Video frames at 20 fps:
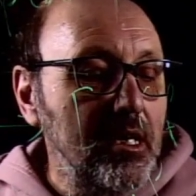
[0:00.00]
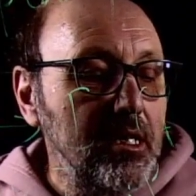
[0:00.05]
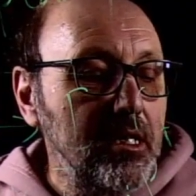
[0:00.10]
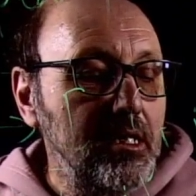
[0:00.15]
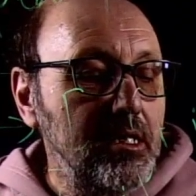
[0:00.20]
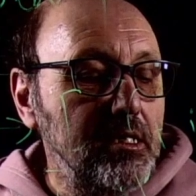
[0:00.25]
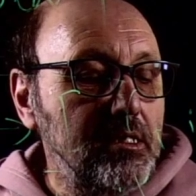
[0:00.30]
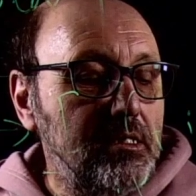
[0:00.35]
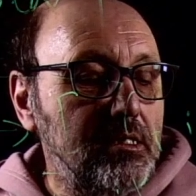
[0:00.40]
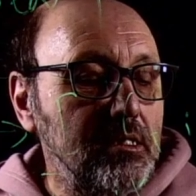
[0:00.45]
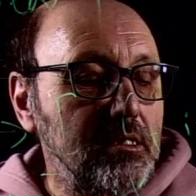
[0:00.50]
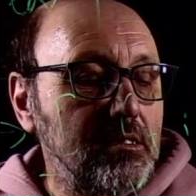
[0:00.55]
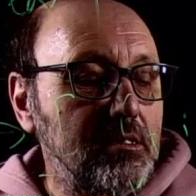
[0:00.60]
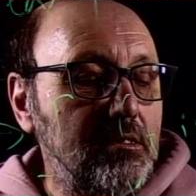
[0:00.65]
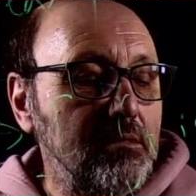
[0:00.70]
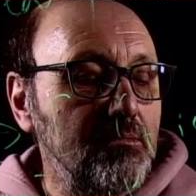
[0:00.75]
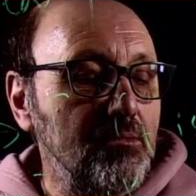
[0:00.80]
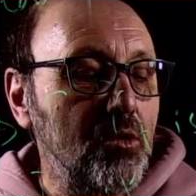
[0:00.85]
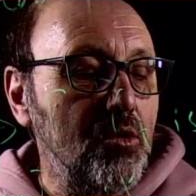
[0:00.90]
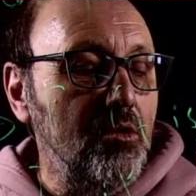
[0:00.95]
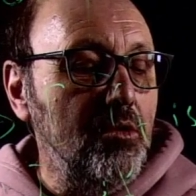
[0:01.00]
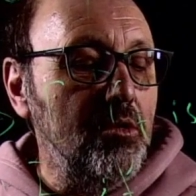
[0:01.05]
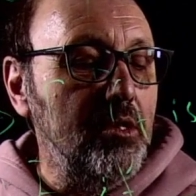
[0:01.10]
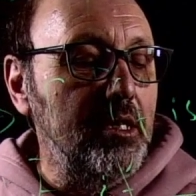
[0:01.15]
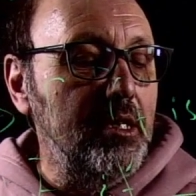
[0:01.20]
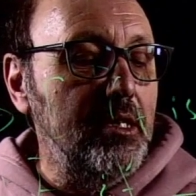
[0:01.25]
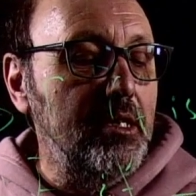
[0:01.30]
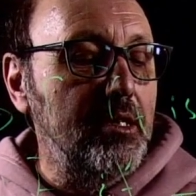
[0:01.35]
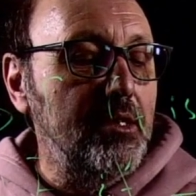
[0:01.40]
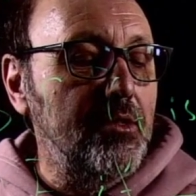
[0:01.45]
is
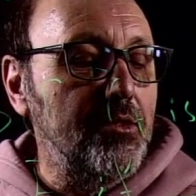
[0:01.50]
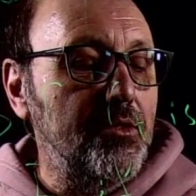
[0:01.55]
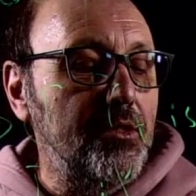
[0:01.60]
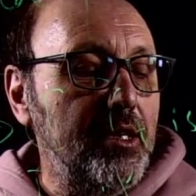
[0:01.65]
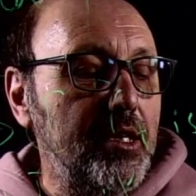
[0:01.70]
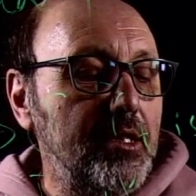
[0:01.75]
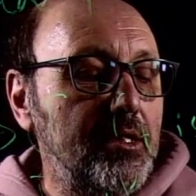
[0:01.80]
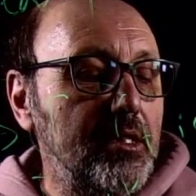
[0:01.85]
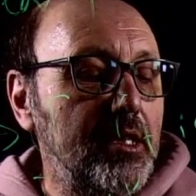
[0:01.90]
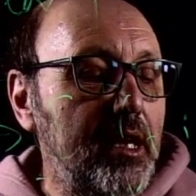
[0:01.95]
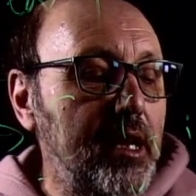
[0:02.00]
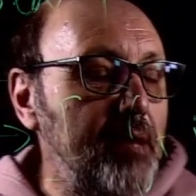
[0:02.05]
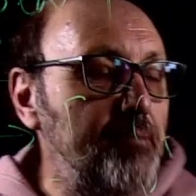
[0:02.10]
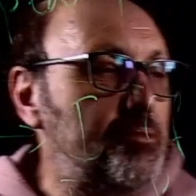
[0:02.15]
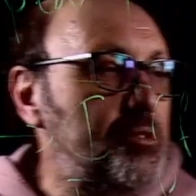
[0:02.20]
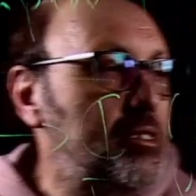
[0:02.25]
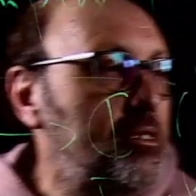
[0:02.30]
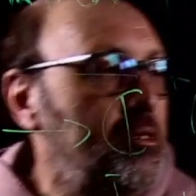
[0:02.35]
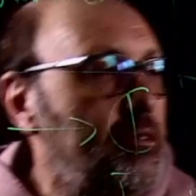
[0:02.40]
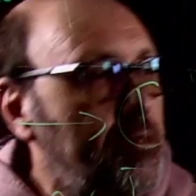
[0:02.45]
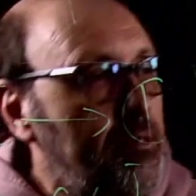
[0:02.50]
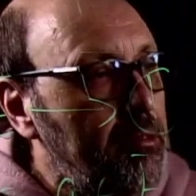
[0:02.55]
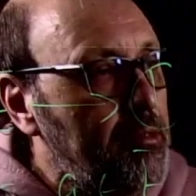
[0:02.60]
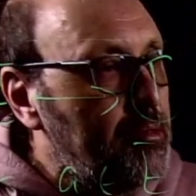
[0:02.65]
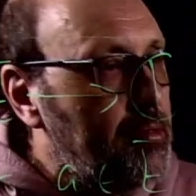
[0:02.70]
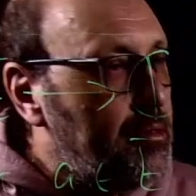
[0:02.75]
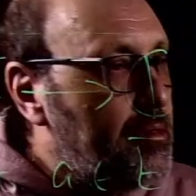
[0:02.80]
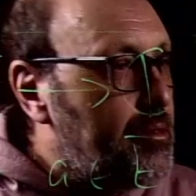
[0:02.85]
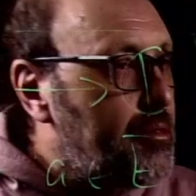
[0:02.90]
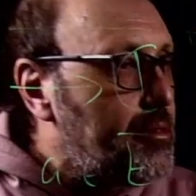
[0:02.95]
smaller than epsilon.
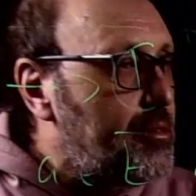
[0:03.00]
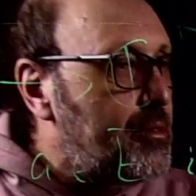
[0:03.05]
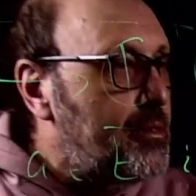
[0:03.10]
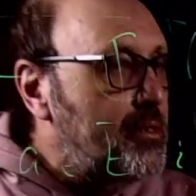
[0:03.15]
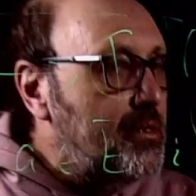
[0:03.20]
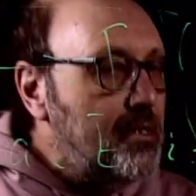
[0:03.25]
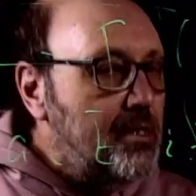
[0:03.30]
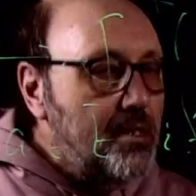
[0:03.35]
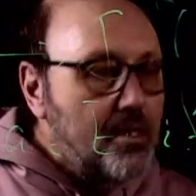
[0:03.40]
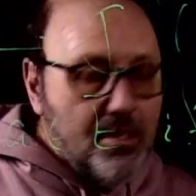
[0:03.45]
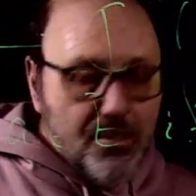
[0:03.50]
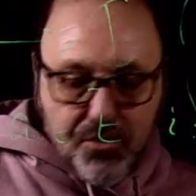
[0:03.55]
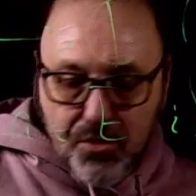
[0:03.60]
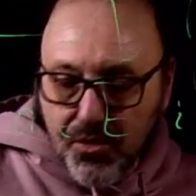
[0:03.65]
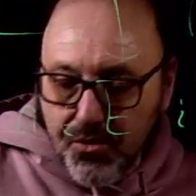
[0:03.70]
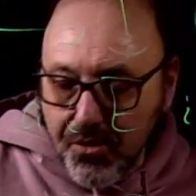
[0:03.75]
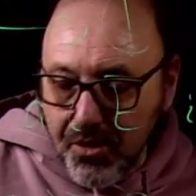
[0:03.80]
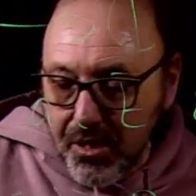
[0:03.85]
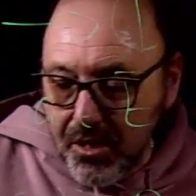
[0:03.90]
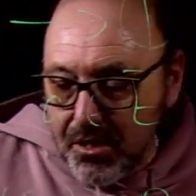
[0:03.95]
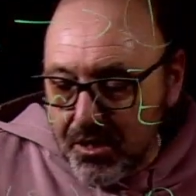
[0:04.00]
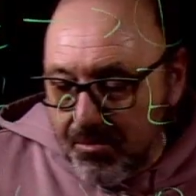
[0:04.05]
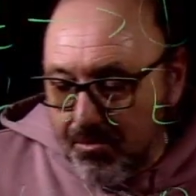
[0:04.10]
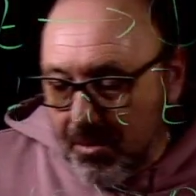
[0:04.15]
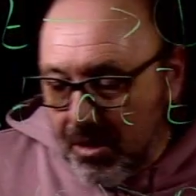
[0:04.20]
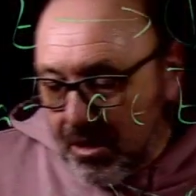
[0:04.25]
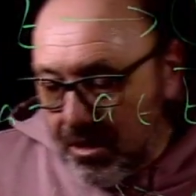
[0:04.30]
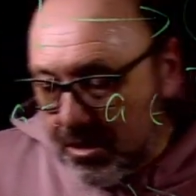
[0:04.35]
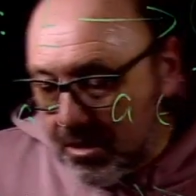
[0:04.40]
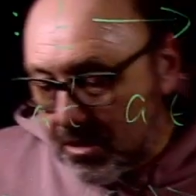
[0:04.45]
So this
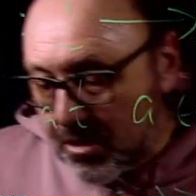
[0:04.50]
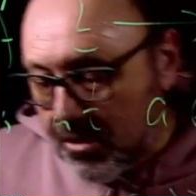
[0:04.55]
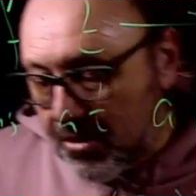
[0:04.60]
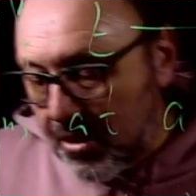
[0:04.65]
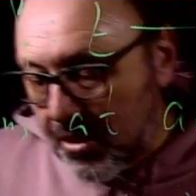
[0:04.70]
means the